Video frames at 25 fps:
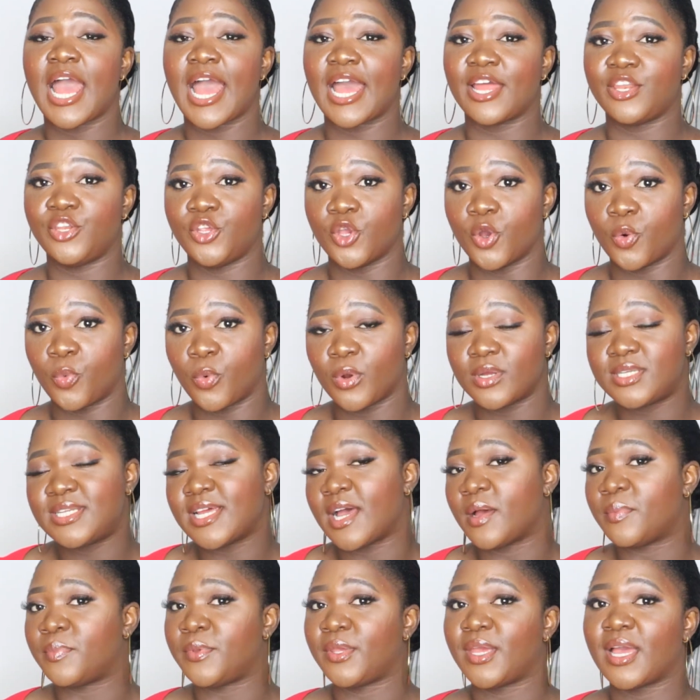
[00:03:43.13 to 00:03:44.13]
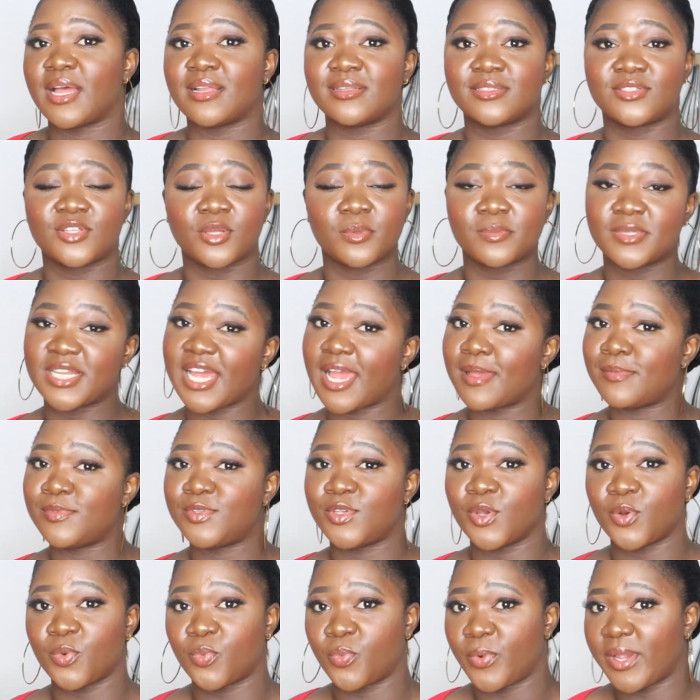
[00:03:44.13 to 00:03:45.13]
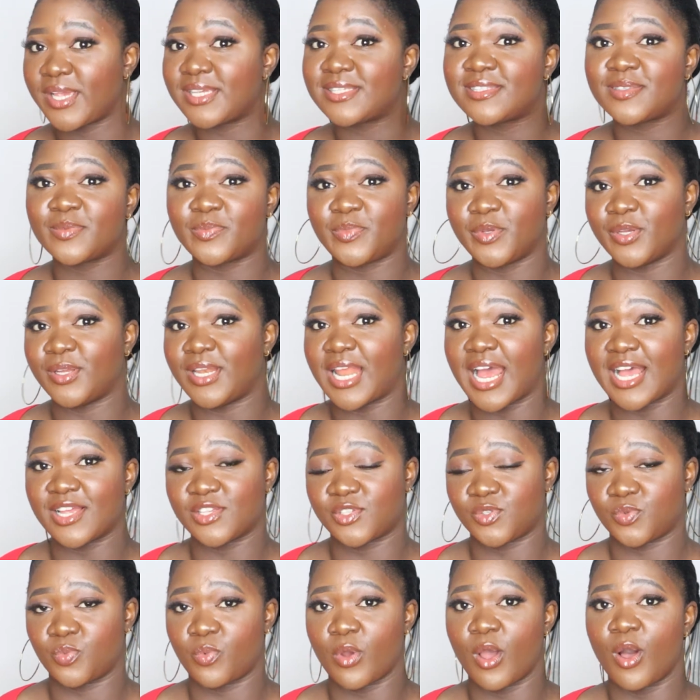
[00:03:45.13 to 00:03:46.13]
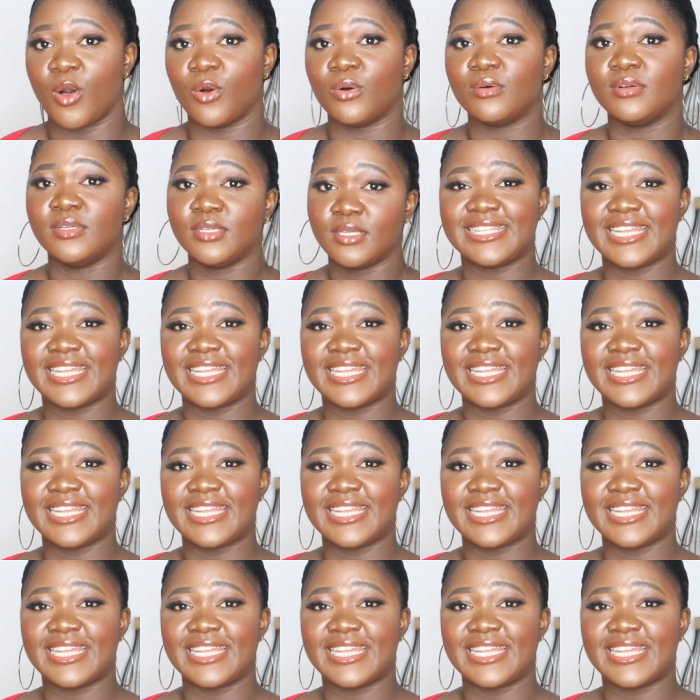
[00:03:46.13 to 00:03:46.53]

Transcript: and your water bill and sometimes your waste bill as well.